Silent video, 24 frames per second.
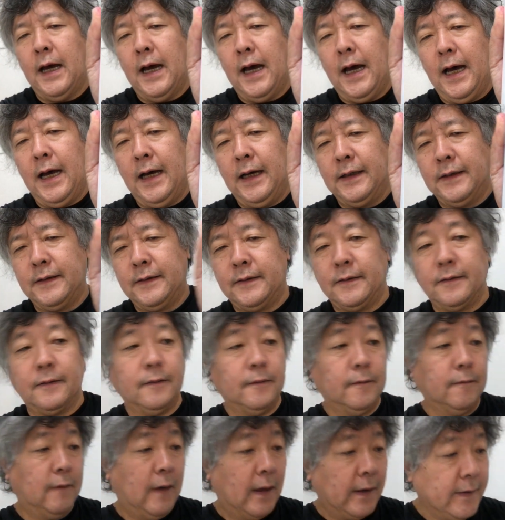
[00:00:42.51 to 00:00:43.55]
as
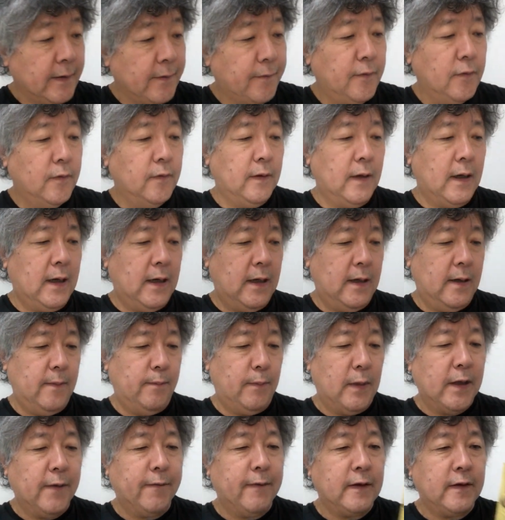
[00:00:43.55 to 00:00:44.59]
wonderful
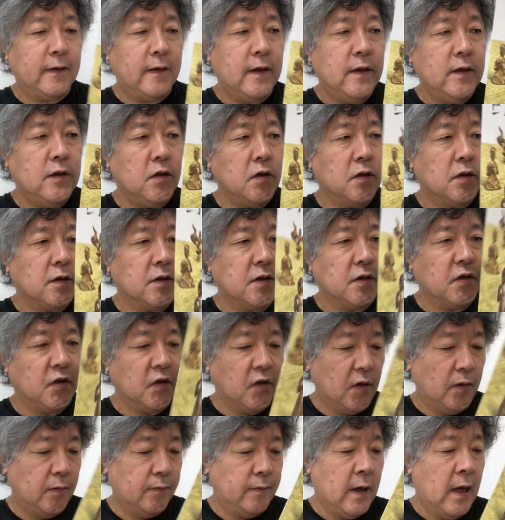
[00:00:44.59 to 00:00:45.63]
manifestations
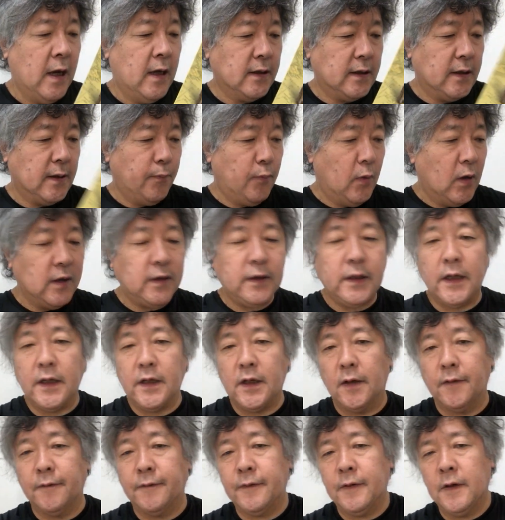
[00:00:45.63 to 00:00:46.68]
of the mastery
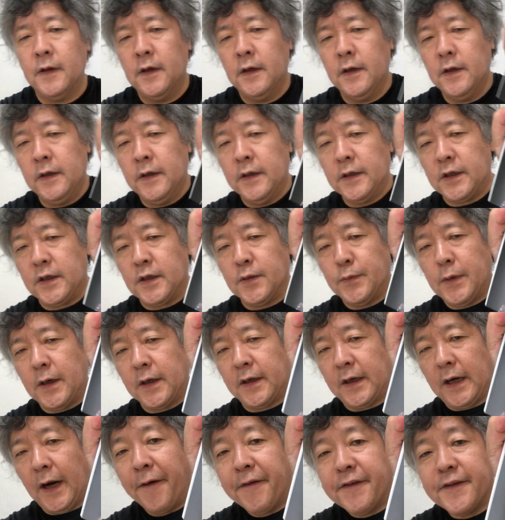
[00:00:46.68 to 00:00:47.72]
of human
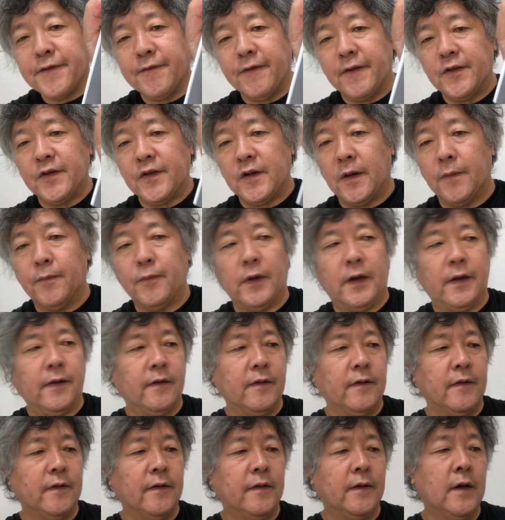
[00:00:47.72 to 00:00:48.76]
craftsmanship.
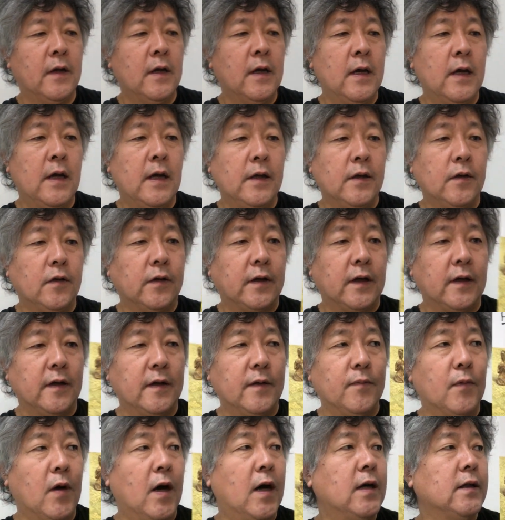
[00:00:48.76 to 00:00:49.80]
And you can
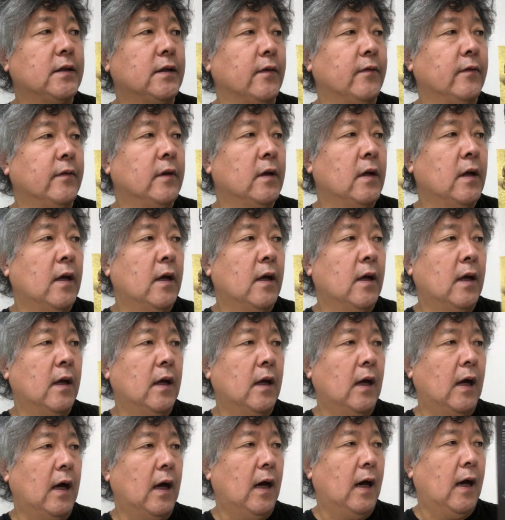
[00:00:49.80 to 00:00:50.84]
imagine
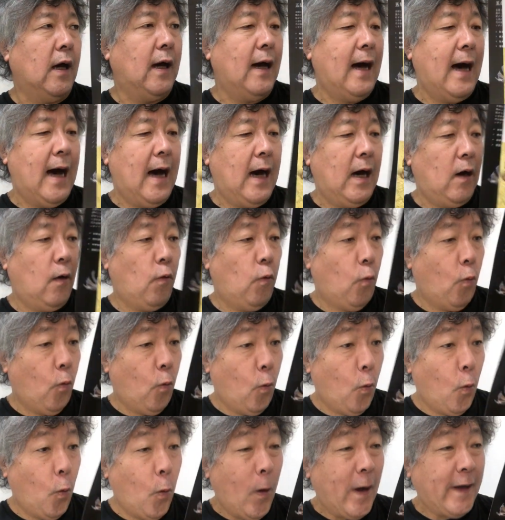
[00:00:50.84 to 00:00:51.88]

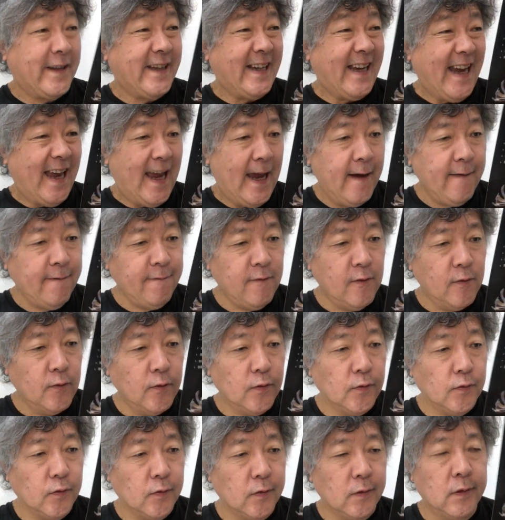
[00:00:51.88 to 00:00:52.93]
what
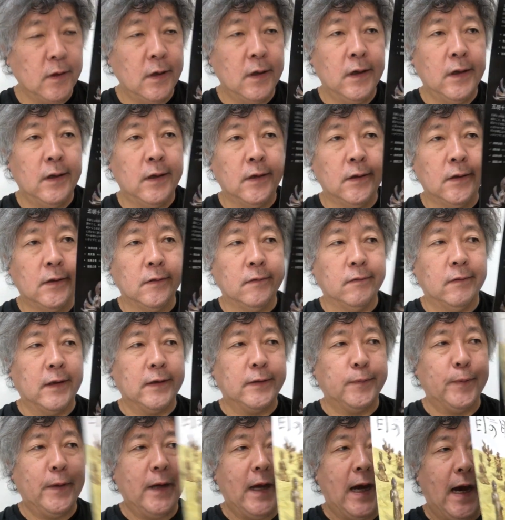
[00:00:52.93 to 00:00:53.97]
effort
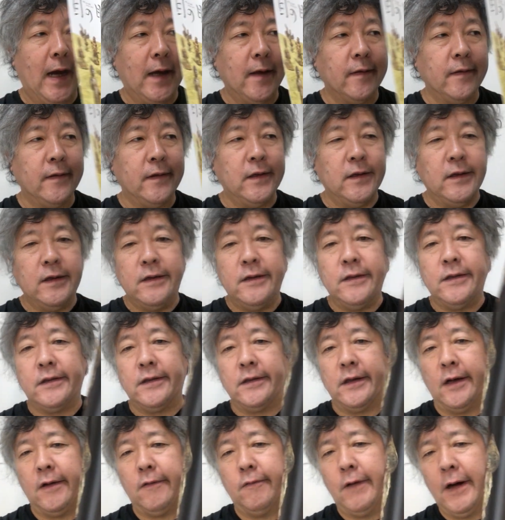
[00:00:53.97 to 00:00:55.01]
was behind these
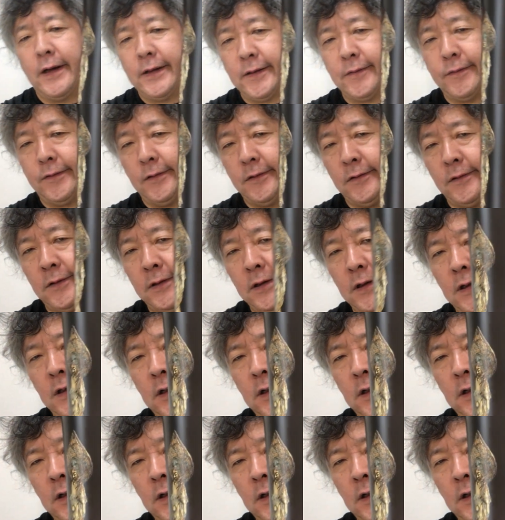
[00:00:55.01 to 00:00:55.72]
wonderful